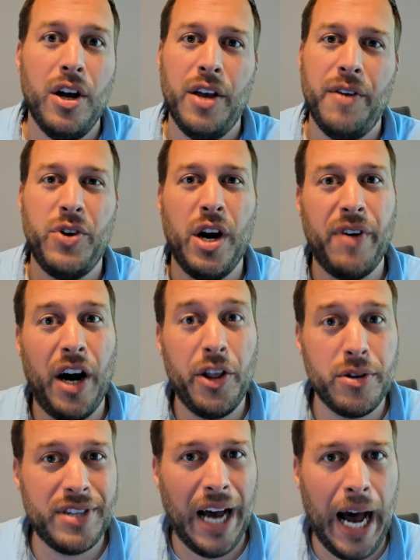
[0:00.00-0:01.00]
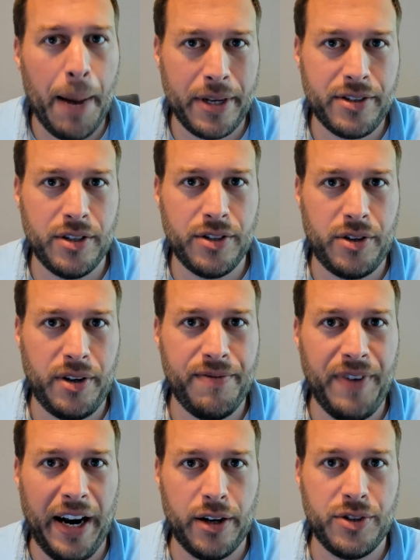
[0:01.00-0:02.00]
If you have other topics concerning
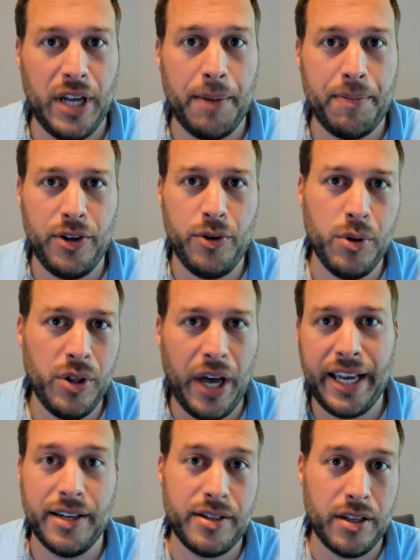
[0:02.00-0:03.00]
Firestop that you'd like us